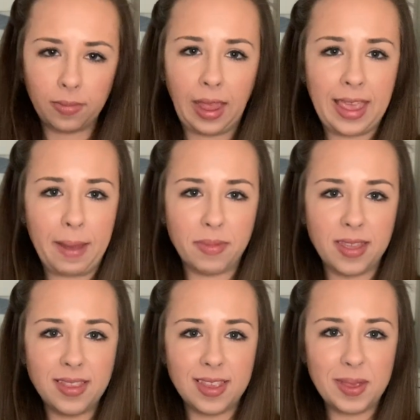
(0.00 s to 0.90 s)
Yeah,
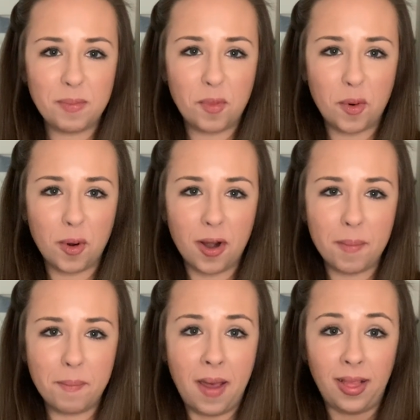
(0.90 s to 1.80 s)
this is more
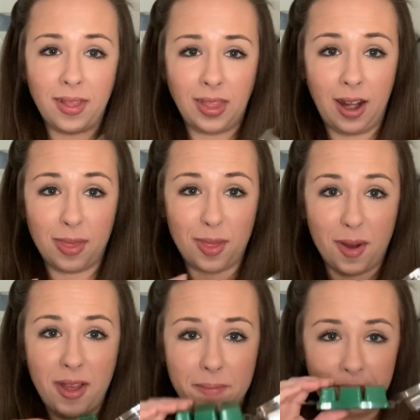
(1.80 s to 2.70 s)
melon than I
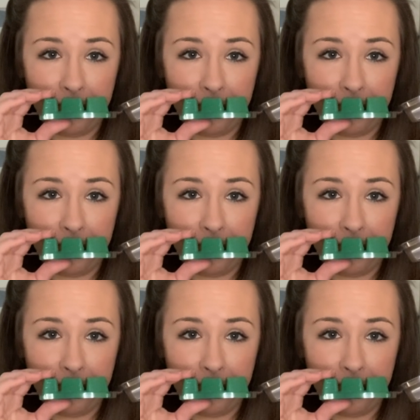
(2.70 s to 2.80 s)
thought,